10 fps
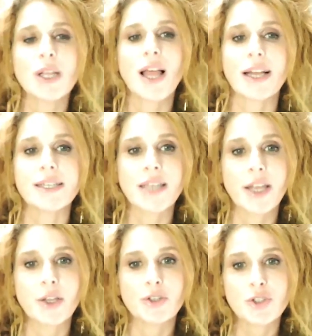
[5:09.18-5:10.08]
realize
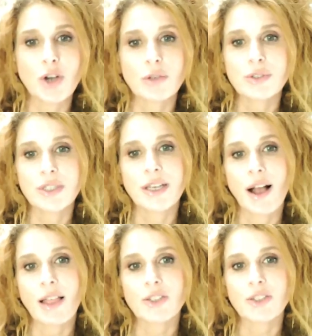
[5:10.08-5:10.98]
that you start losing
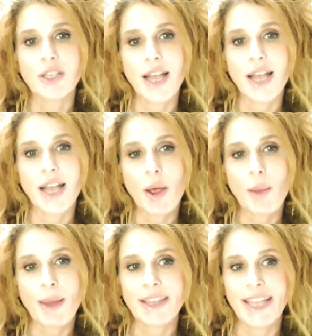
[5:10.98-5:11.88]
collagen at
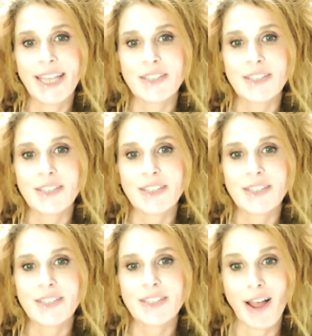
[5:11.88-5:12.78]
about the age of
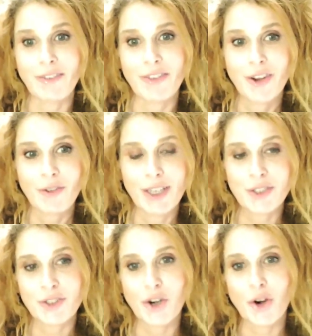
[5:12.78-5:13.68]
25,
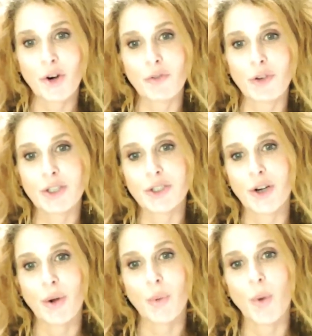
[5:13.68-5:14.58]
right? So there's a curve where you
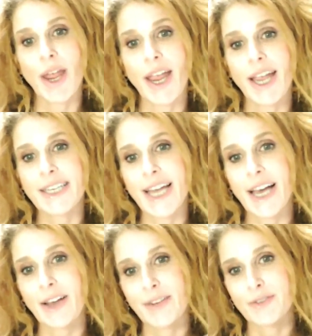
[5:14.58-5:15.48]
start going way
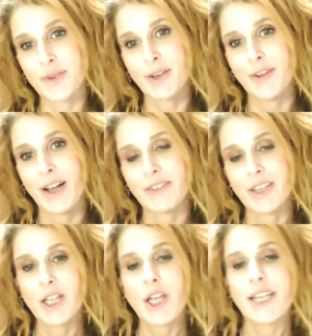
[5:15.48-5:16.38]
down after
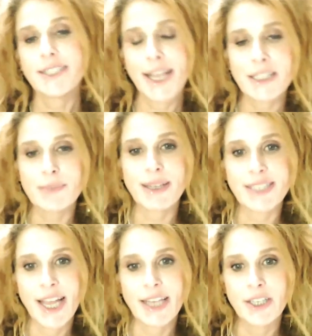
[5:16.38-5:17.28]
25. It takes
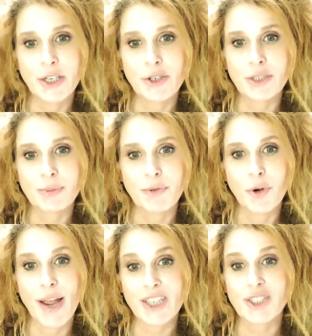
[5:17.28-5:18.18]
about 10 years
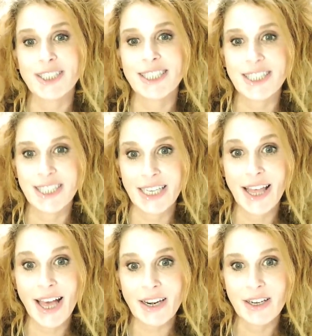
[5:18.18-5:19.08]
before you actually see
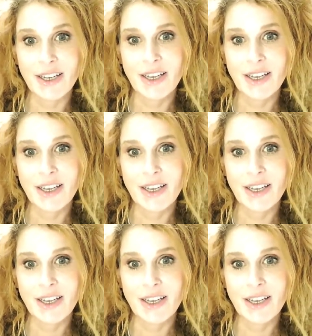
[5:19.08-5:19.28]
that.